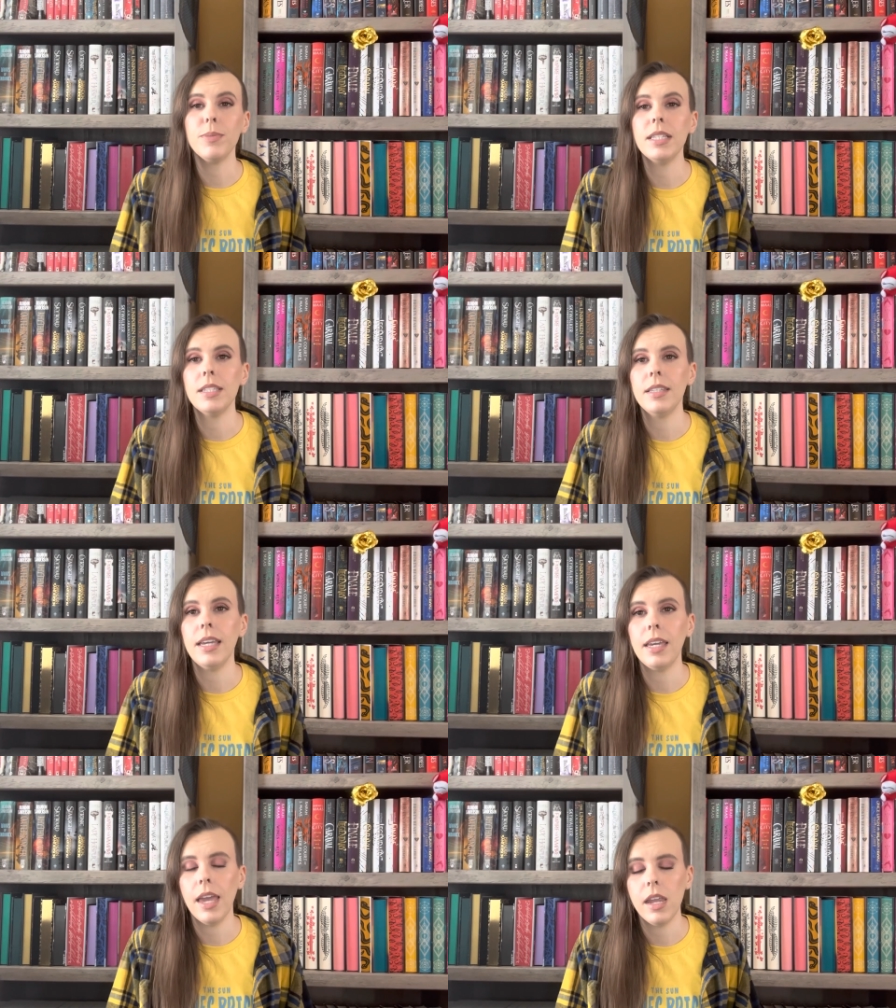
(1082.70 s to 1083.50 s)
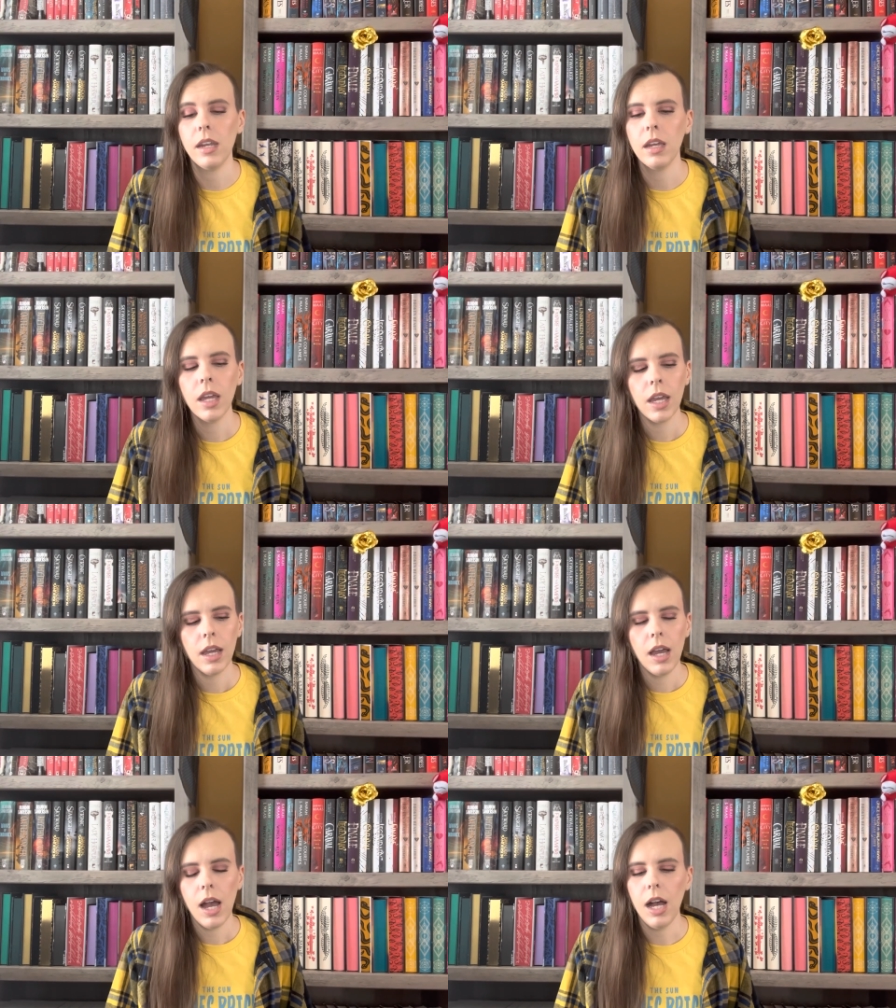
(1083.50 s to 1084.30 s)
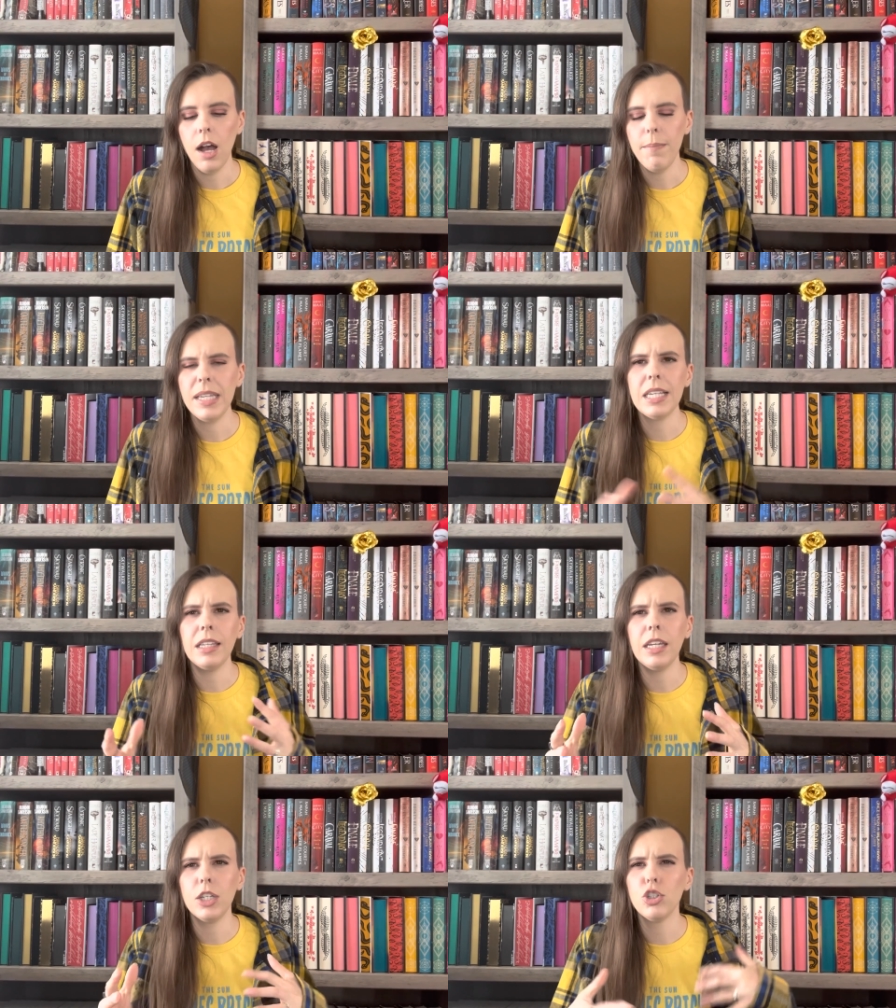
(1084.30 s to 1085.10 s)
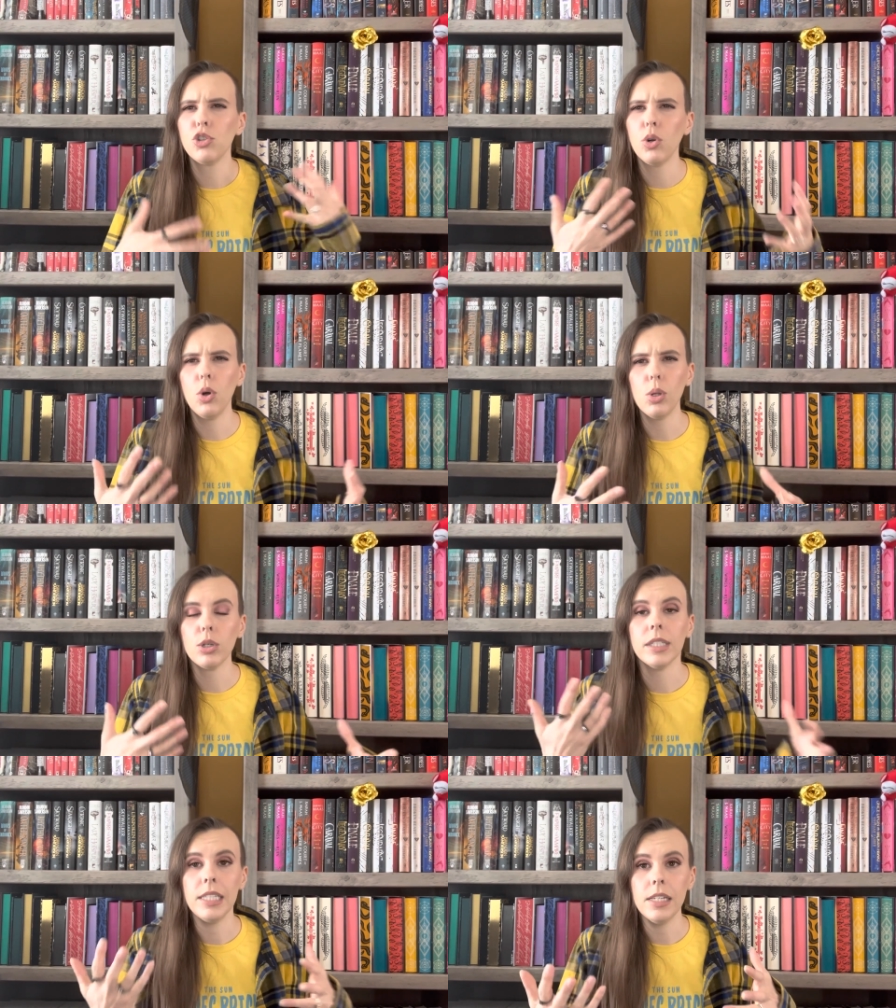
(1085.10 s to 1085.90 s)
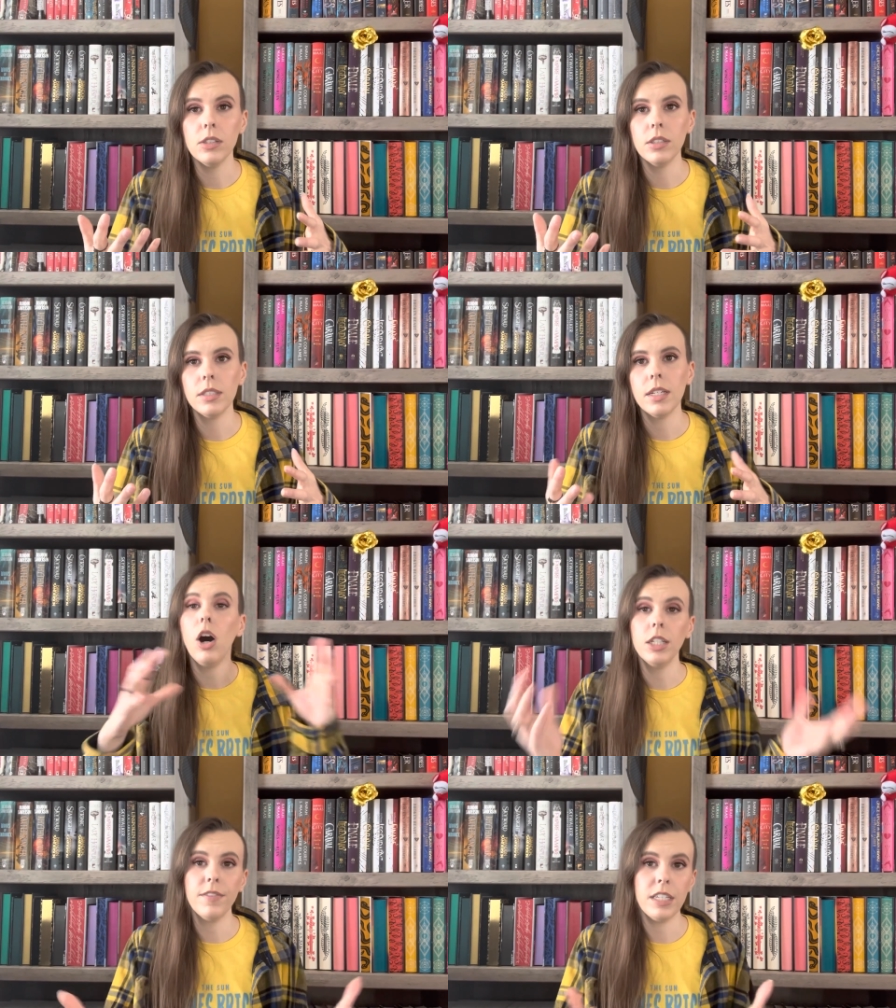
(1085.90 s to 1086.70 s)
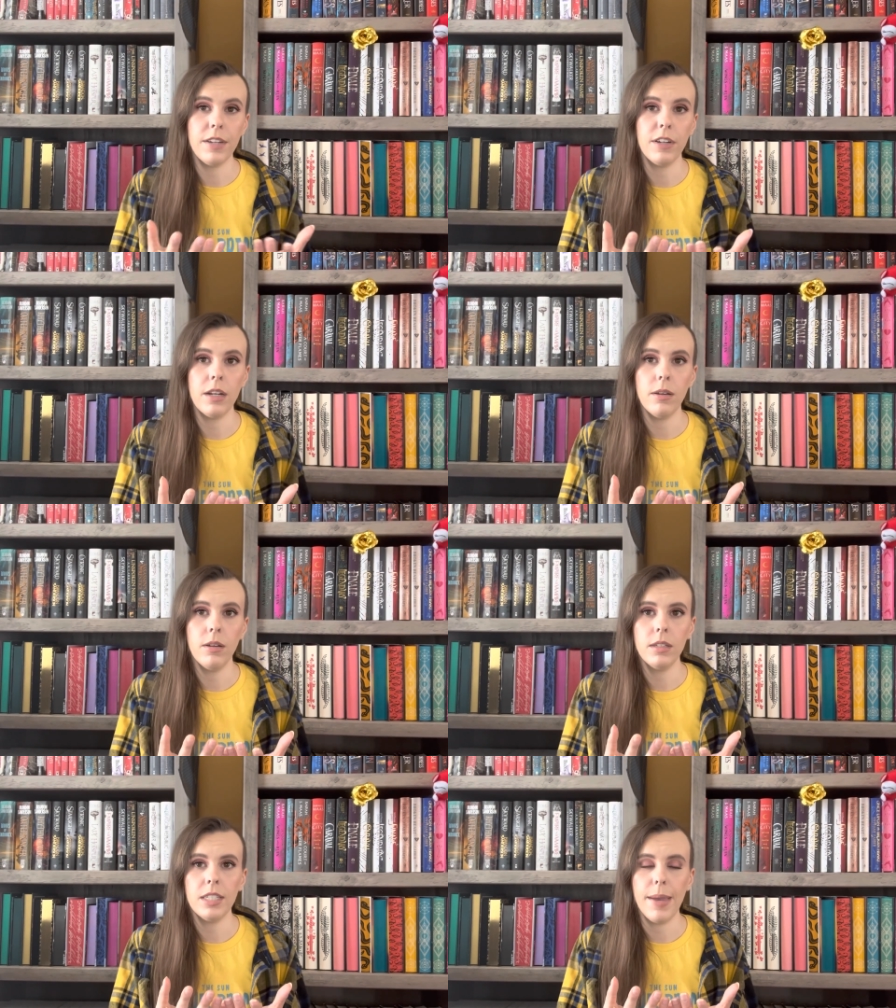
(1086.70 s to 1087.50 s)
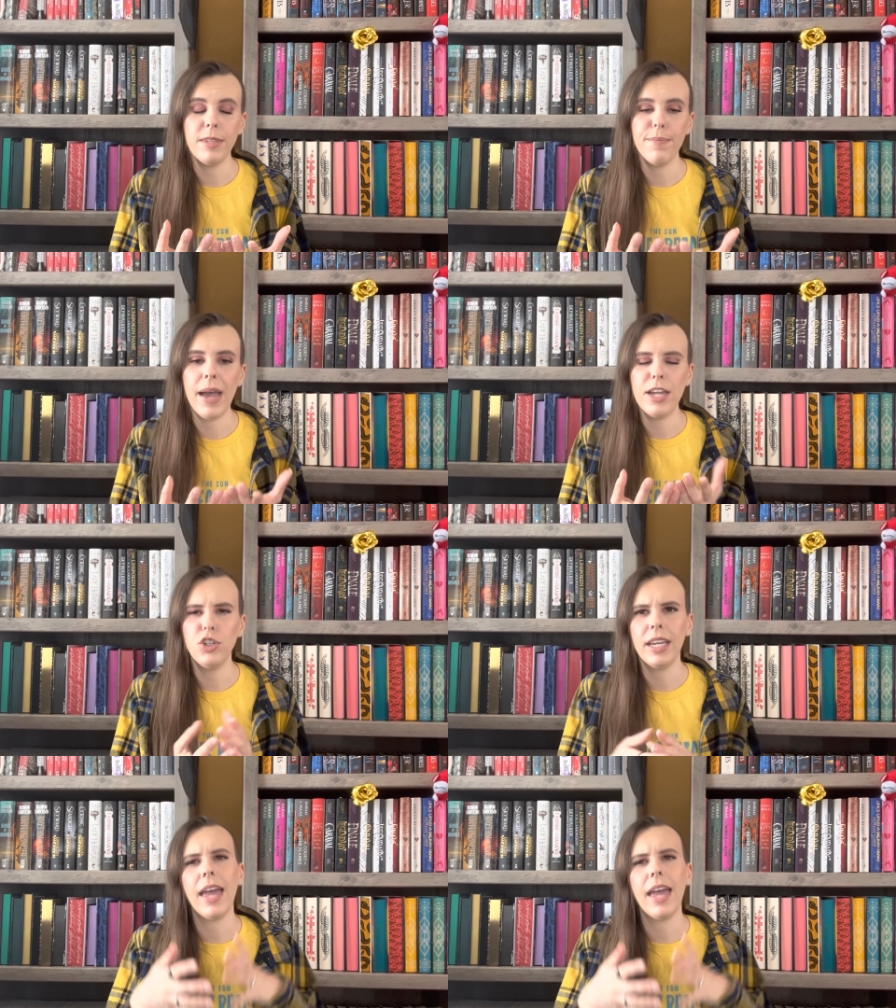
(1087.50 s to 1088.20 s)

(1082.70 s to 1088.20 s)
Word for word: means that they can basically control or yield all of the different types of magic.